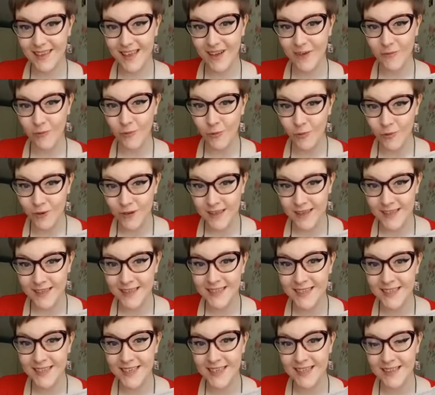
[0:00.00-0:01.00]

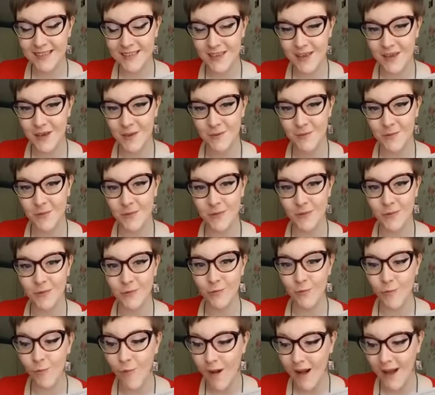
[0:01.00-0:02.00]
Morgan in terms of
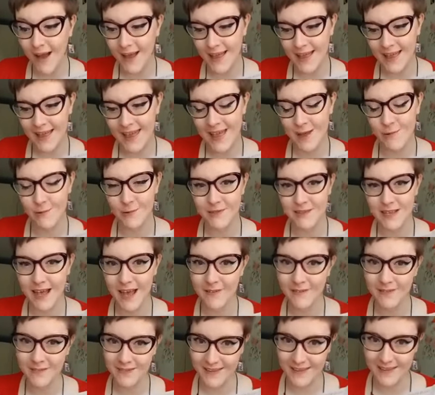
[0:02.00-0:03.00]
why he was
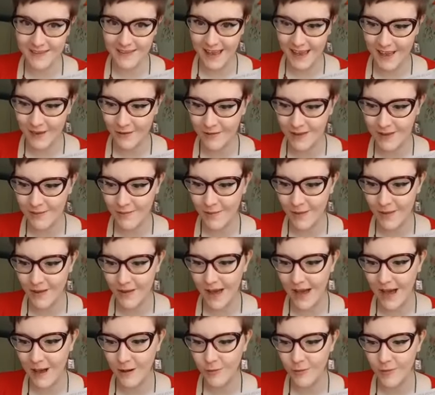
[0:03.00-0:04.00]
having these angry
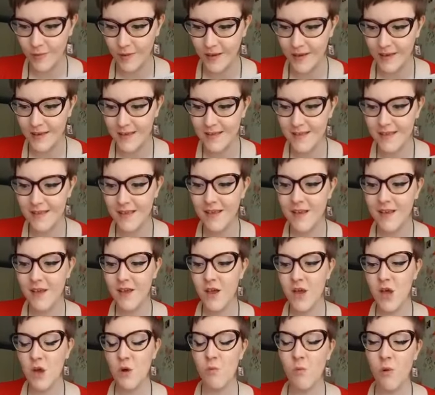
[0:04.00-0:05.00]
outbursts,
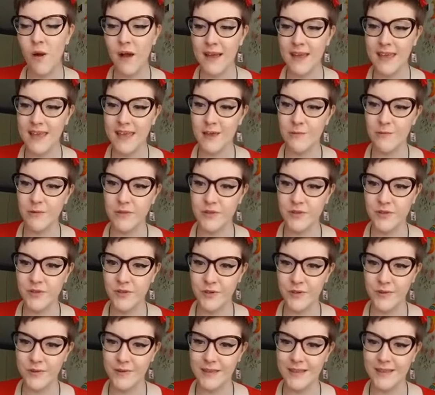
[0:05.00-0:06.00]
why he was
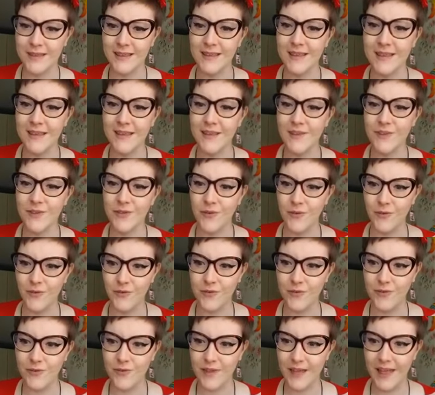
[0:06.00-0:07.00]
choosing
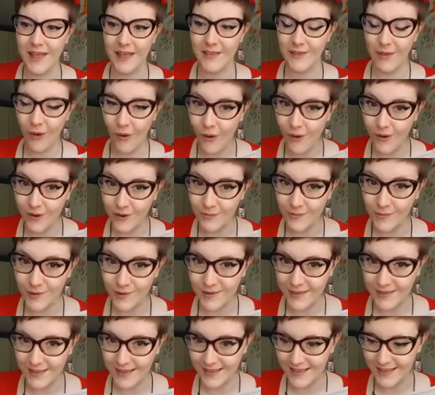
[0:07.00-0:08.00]
such dark
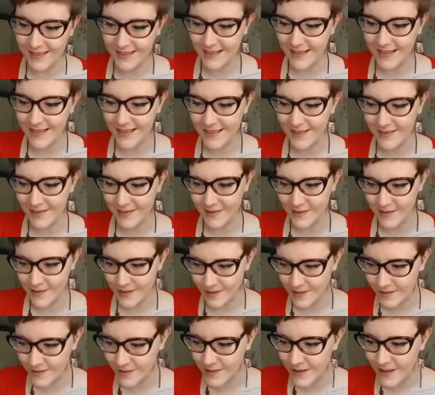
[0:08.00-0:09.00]
music to listen
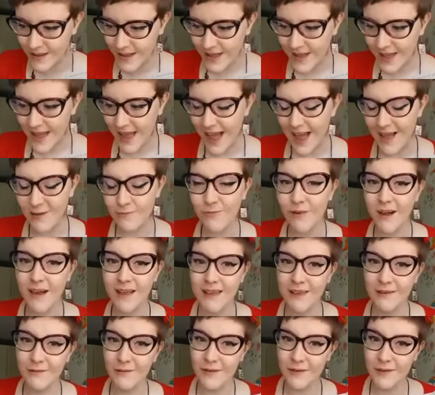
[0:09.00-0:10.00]
to, and why
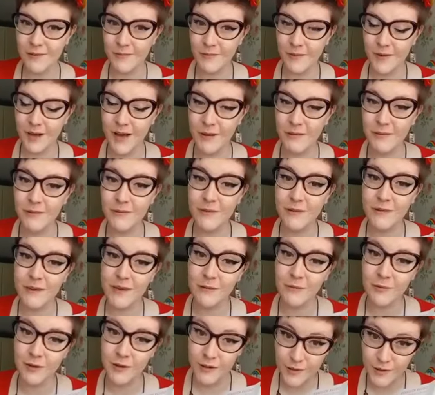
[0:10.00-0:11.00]
he was becoming very
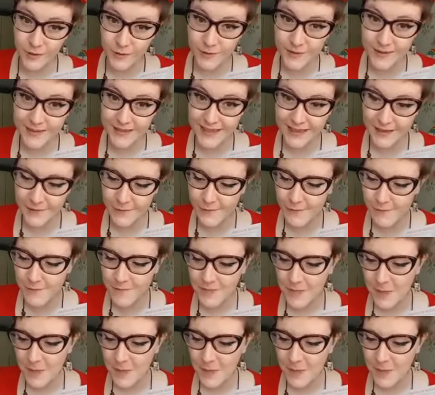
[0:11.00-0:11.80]
reclusive.